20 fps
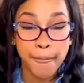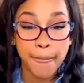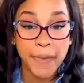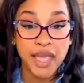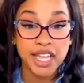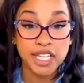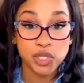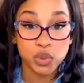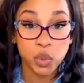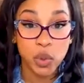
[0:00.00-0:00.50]

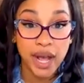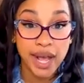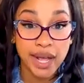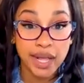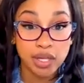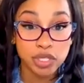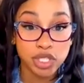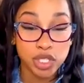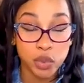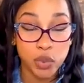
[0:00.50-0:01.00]
as well
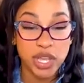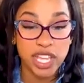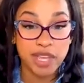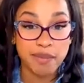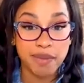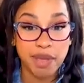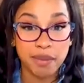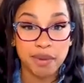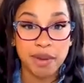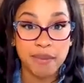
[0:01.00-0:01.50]
so we can be
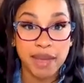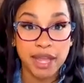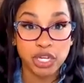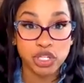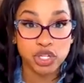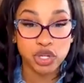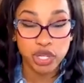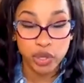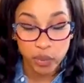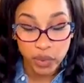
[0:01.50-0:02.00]
able to make
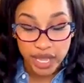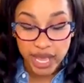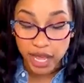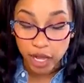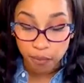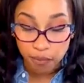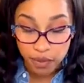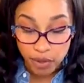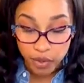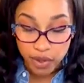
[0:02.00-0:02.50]
sure that we help
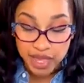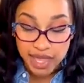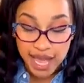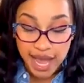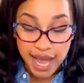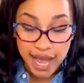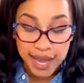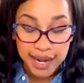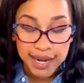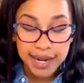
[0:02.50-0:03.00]
you with
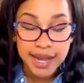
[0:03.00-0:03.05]
that.